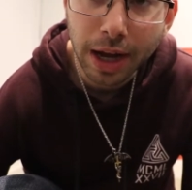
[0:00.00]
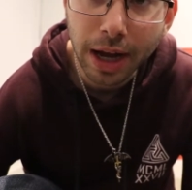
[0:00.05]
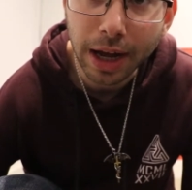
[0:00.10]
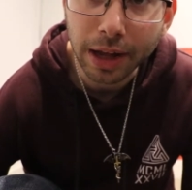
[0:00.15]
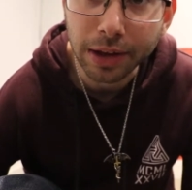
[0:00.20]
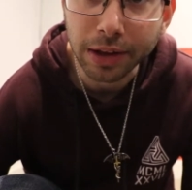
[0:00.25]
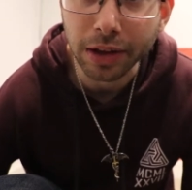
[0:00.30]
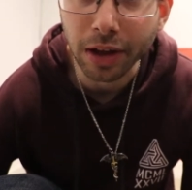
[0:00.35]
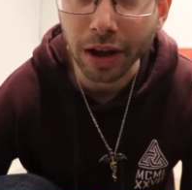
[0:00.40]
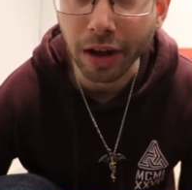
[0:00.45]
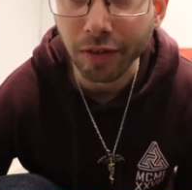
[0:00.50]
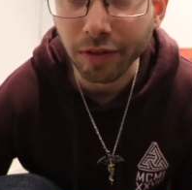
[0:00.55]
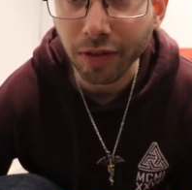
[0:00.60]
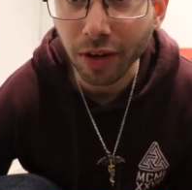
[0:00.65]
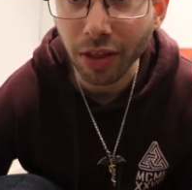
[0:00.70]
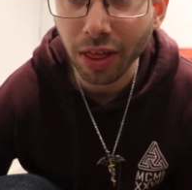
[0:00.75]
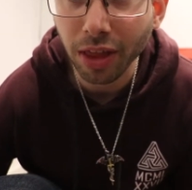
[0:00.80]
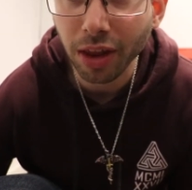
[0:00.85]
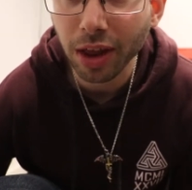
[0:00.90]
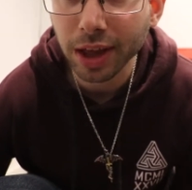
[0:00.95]
And uh,
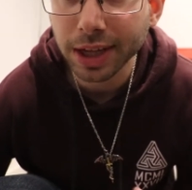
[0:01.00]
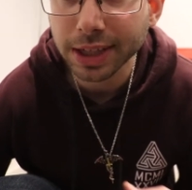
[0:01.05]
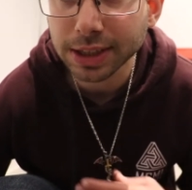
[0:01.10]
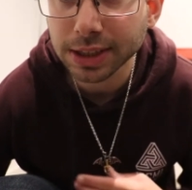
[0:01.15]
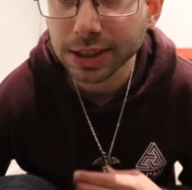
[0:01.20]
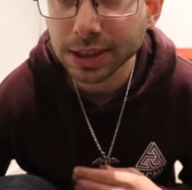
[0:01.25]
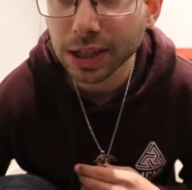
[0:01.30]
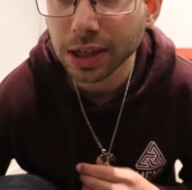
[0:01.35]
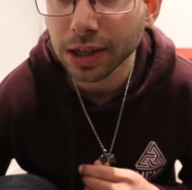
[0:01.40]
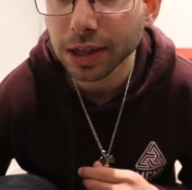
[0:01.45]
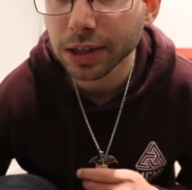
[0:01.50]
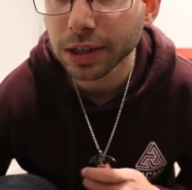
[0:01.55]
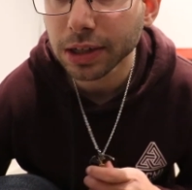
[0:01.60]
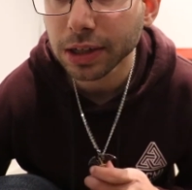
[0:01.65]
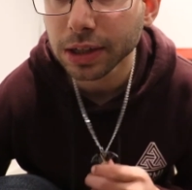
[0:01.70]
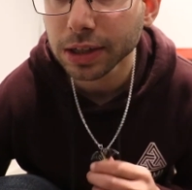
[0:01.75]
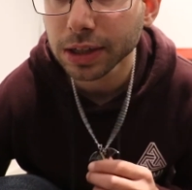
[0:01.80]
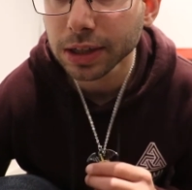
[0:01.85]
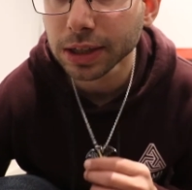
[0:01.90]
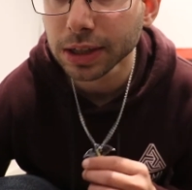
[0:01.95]
father like son,